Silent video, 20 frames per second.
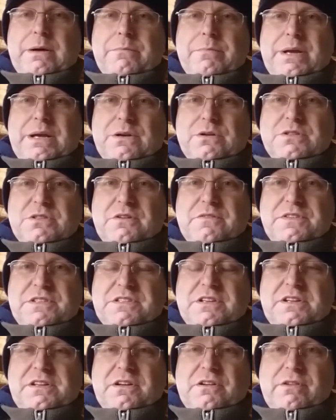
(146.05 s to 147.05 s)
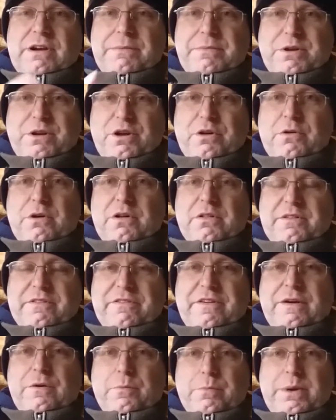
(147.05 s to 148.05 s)
because obviously the green manure, the
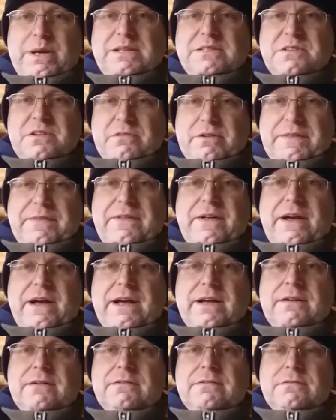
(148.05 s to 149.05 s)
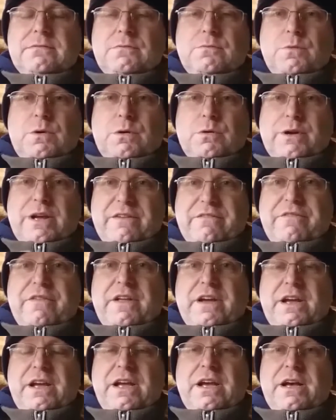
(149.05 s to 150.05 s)
field beans that are in there, will give
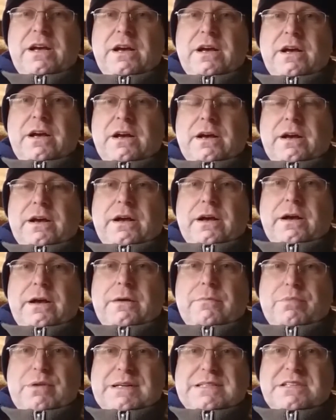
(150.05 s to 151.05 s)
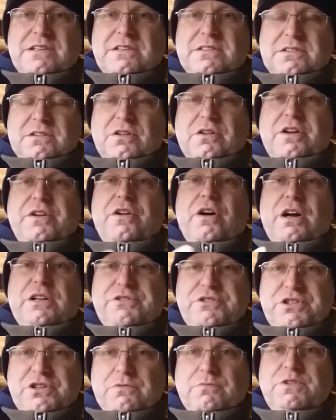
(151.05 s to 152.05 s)
the brassicas a lot of
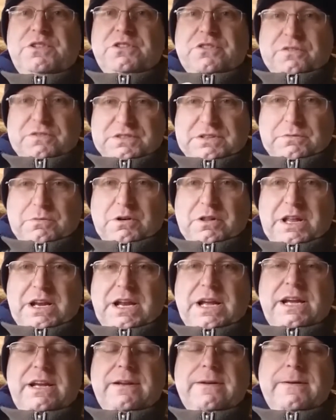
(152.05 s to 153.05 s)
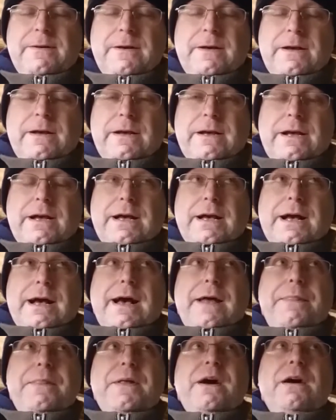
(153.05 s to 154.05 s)
nitrogen, which is obviously what they need.
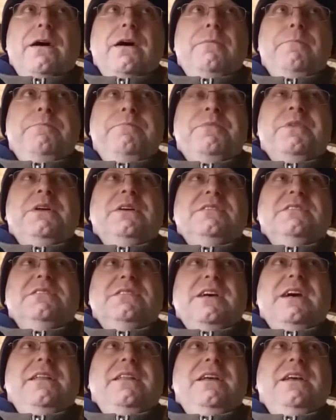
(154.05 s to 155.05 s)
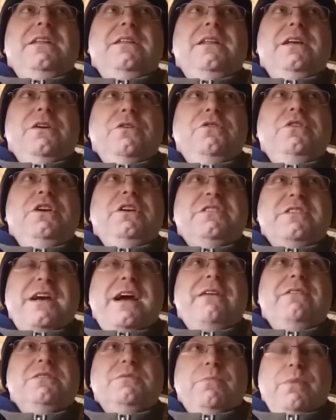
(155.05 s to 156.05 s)
And as I say, the onions,
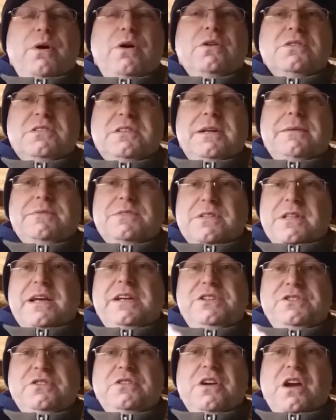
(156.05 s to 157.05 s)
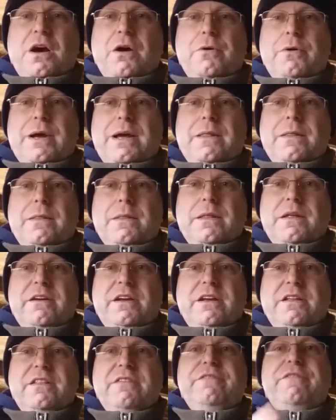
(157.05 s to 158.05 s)
carrots and parsnips, they should go in
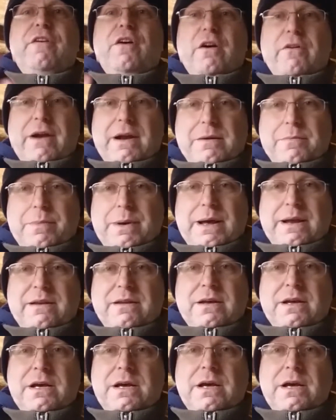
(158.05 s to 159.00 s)
the far end bed.